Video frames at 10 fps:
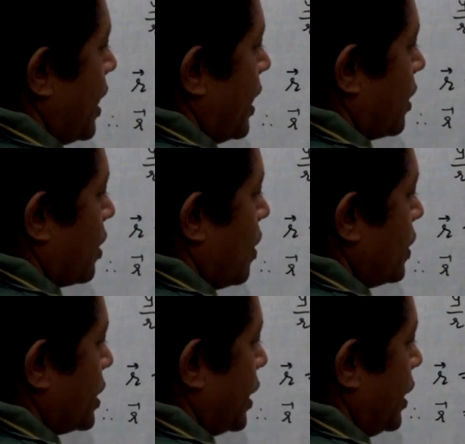r
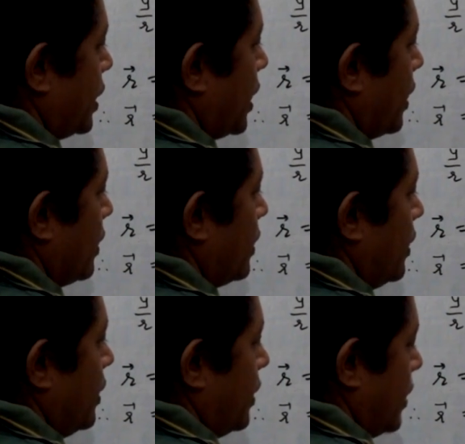cos theta,
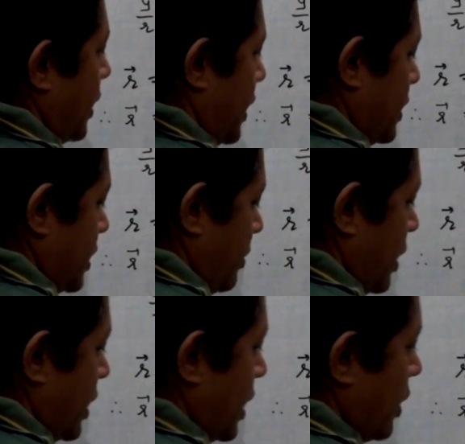and
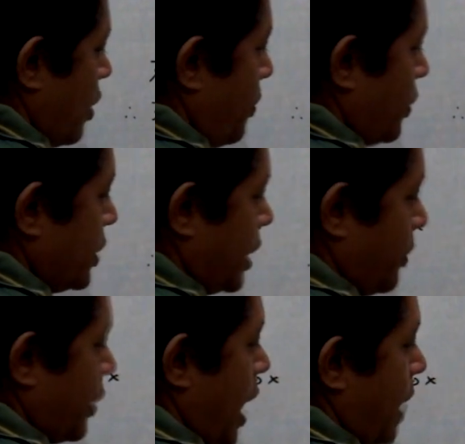similarly opposite
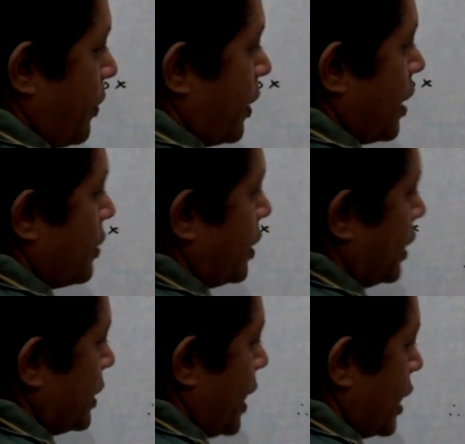upon hypotenuse, that
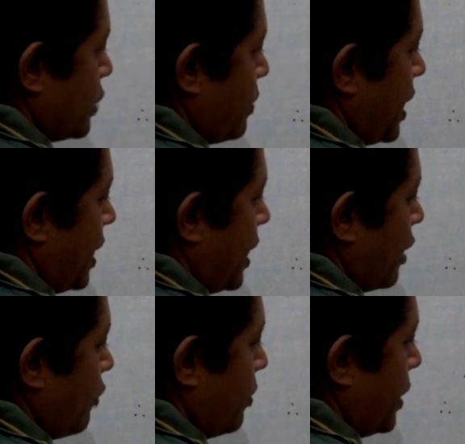is x by
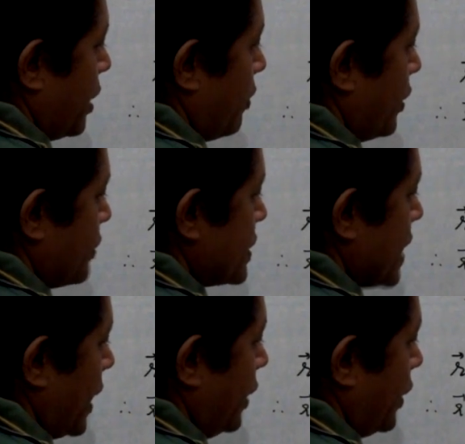r will be equal to
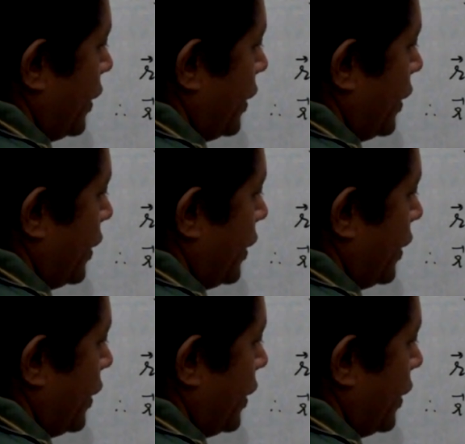sin